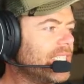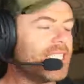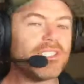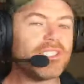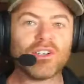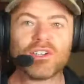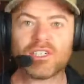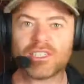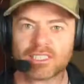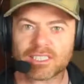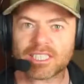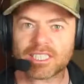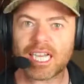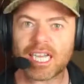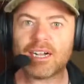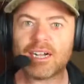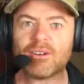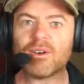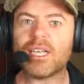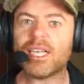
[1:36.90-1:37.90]
on us
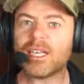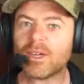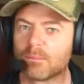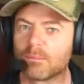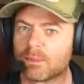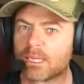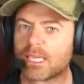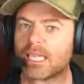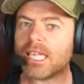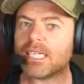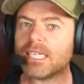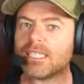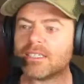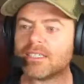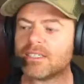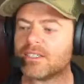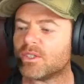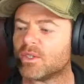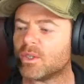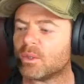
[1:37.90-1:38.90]
now, a little bit later
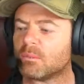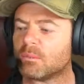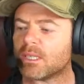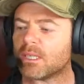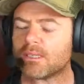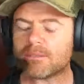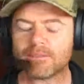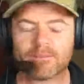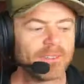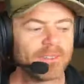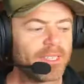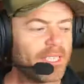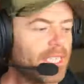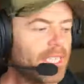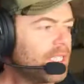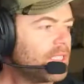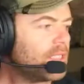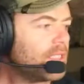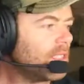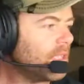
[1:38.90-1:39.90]
than normal.
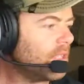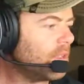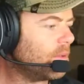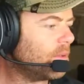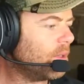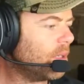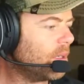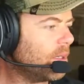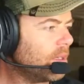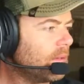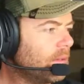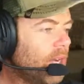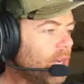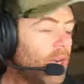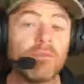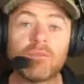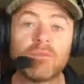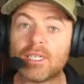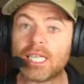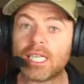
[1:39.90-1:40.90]
So
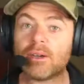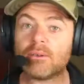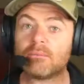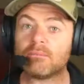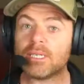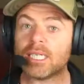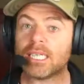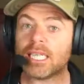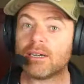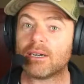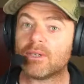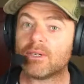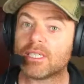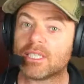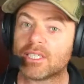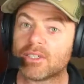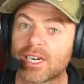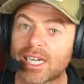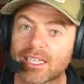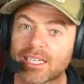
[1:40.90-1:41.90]
hopefully that would mean that would
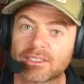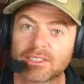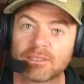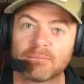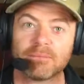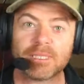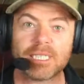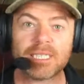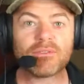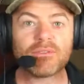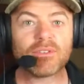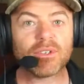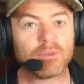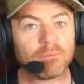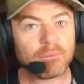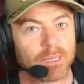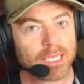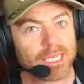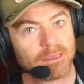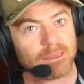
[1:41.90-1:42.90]
attract some
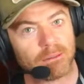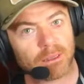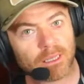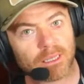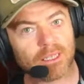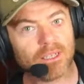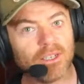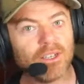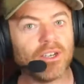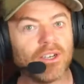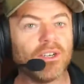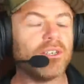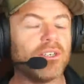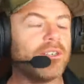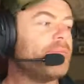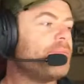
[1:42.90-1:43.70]
different people along,